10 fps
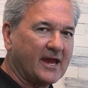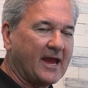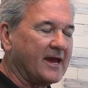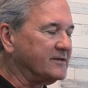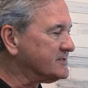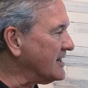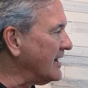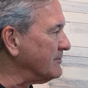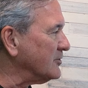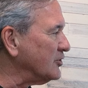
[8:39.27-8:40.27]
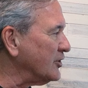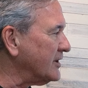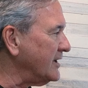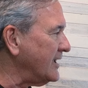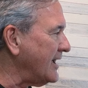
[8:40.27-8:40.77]
as I'm
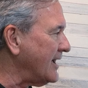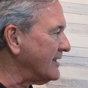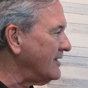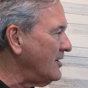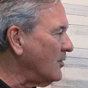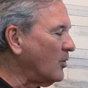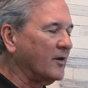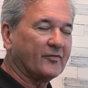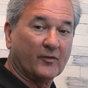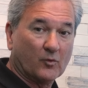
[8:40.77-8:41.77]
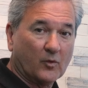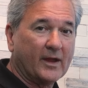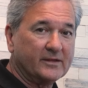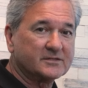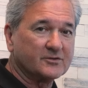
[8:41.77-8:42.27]
looking at what the
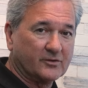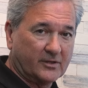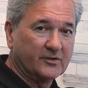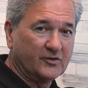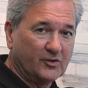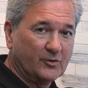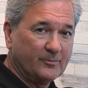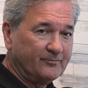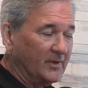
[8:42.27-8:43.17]
rates are going to do.